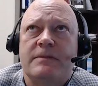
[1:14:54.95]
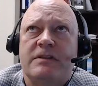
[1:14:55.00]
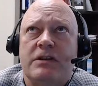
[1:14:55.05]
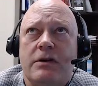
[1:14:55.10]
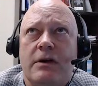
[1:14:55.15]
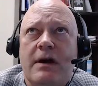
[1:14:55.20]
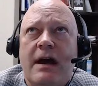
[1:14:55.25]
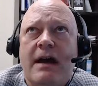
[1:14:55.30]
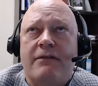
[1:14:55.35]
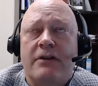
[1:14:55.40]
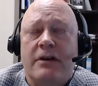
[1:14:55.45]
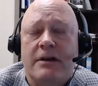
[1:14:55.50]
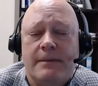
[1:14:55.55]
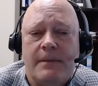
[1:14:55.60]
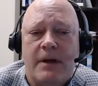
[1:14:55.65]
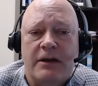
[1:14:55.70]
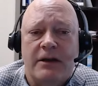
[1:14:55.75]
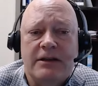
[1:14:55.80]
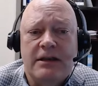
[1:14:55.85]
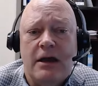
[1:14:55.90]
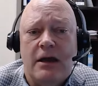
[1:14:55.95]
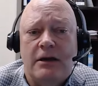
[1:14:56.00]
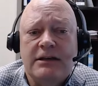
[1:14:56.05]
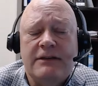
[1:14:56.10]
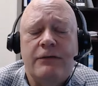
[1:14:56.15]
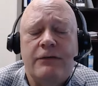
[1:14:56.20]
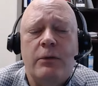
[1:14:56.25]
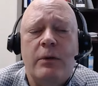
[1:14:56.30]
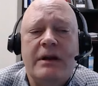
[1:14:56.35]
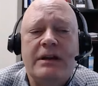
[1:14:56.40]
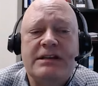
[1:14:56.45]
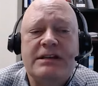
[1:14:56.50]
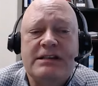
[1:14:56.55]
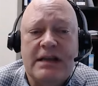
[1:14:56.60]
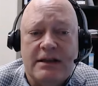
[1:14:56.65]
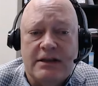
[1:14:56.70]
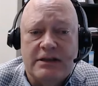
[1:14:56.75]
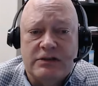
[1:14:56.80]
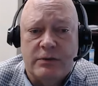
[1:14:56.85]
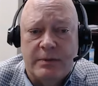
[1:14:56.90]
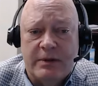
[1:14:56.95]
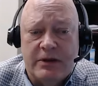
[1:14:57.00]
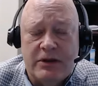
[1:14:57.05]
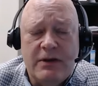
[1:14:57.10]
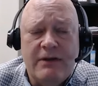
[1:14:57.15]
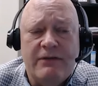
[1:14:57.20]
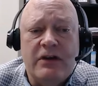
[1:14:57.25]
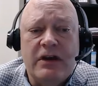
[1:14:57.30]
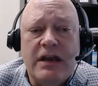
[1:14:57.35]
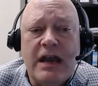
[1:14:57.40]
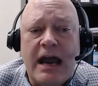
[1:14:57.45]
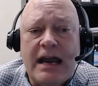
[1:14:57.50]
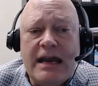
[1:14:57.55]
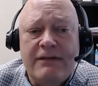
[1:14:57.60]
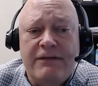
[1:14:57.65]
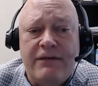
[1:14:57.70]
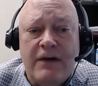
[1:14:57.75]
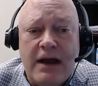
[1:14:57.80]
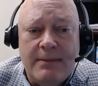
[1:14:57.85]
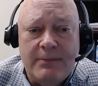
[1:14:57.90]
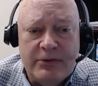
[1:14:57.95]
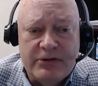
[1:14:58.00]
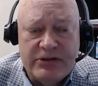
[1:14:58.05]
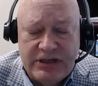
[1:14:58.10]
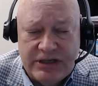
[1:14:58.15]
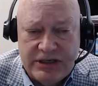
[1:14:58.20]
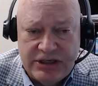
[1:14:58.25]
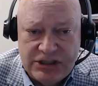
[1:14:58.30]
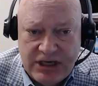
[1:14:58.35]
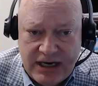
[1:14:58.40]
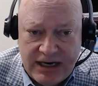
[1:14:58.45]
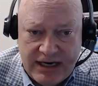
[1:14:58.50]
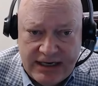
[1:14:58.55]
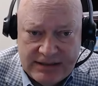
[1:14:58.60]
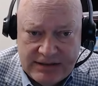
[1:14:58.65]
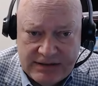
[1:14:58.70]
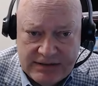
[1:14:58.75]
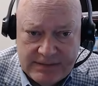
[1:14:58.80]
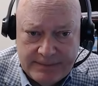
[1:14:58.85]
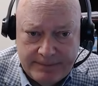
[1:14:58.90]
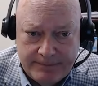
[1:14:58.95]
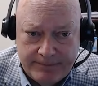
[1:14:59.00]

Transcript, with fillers: you have a different way to say this would be, you have a 95% chance